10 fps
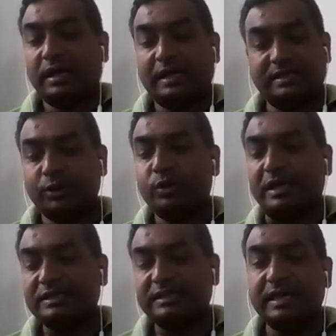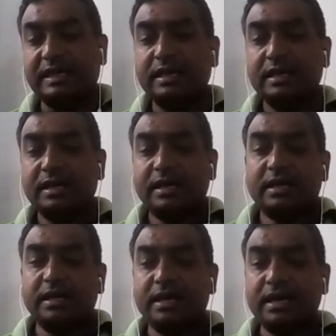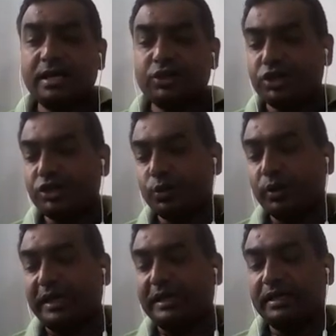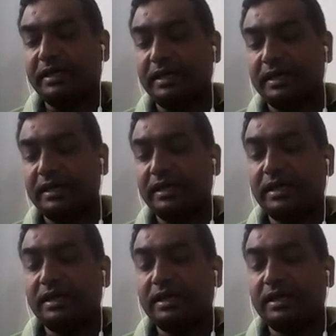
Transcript: As you can see, each unit here